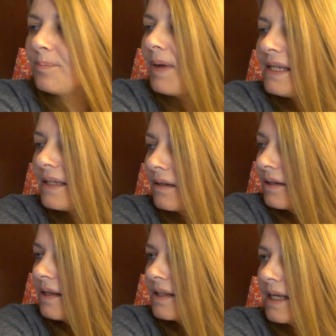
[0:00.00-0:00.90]

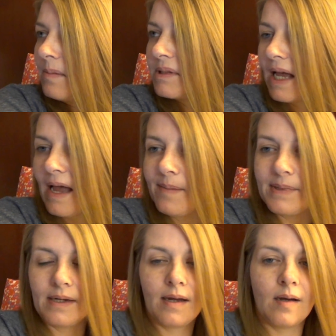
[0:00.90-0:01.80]
basically the same as a
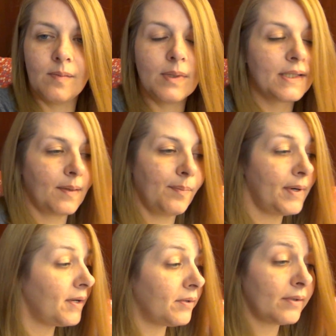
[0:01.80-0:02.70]
Hampton, except
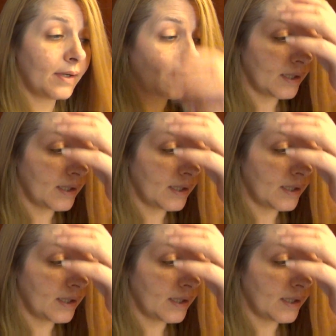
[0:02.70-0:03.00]
bigger, at